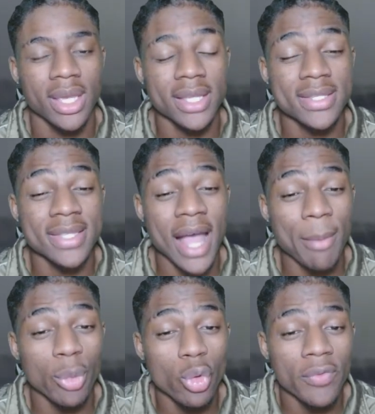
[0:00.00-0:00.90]
It's not
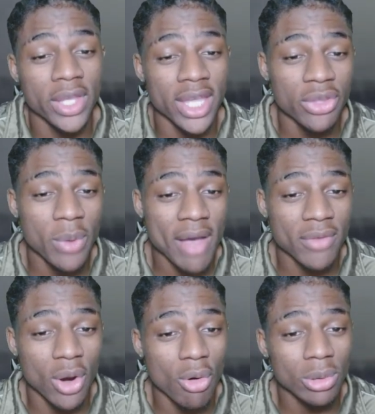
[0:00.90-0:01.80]
moving and you have
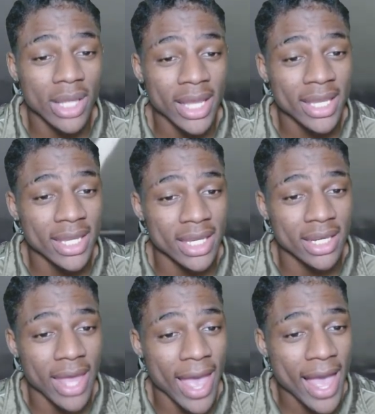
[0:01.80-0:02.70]
a whole lane.
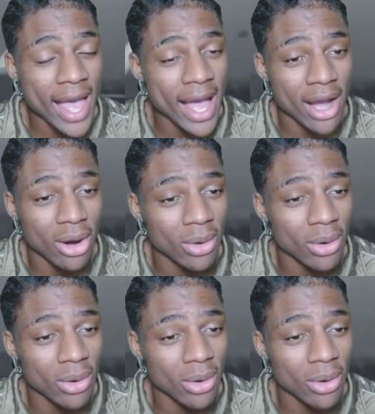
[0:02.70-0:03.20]
How?